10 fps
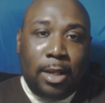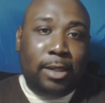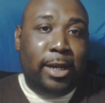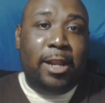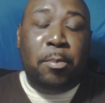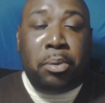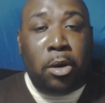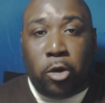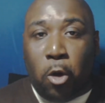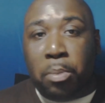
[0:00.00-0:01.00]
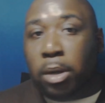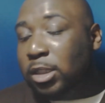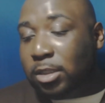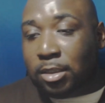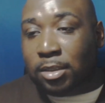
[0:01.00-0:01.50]
that they didn't pull no
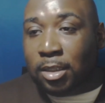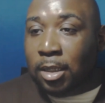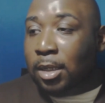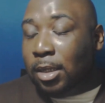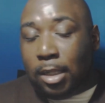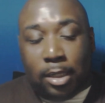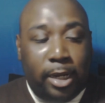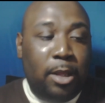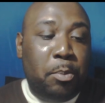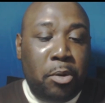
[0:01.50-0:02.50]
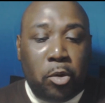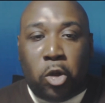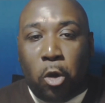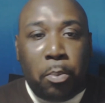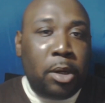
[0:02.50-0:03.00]
punches. They didn't pull
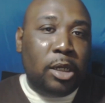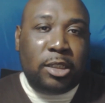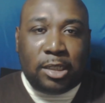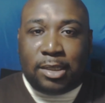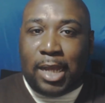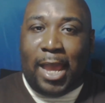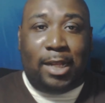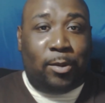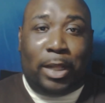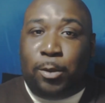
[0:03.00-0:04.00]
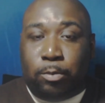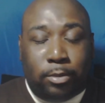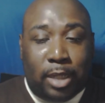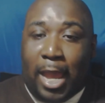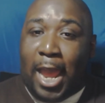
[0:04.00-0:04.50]
no punches. That,
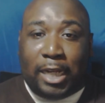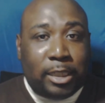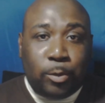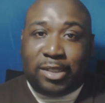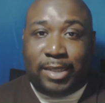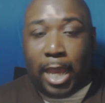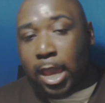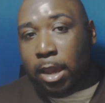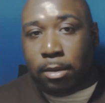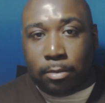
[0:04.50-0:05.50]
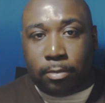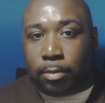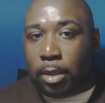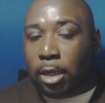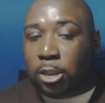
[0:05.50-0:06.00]
like, the action was there,
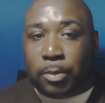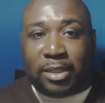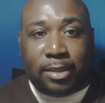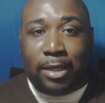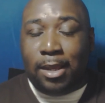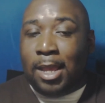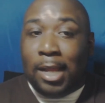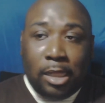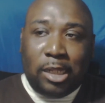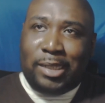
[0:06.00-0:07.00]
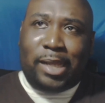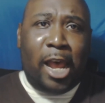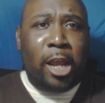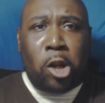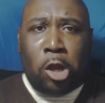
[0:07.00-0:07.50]
100%. The
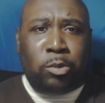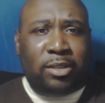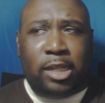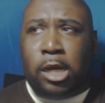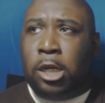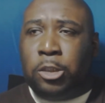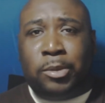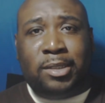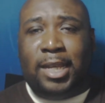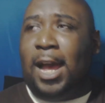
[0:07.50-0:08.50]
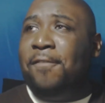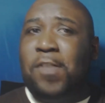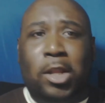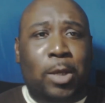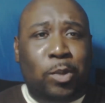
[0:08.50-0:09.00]
dialogue was there, 100%. I
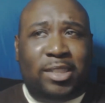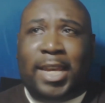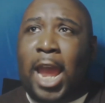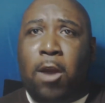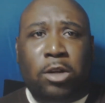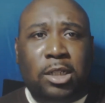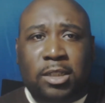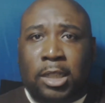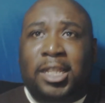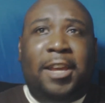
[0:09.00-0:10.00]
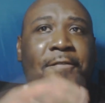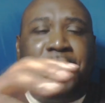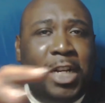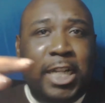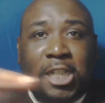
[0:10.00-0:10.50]
felt it was character. The
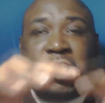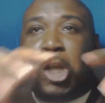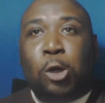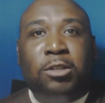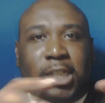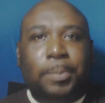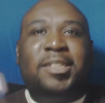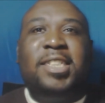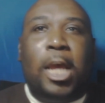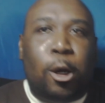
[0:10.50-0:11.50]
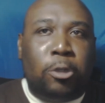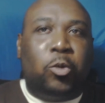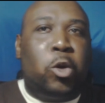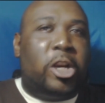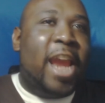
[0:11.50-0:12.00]
Infinity Stones
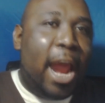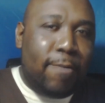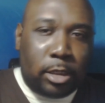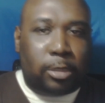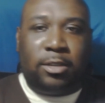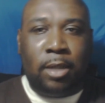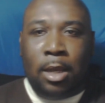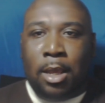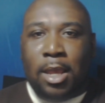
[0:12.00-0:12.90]
themselves were characters,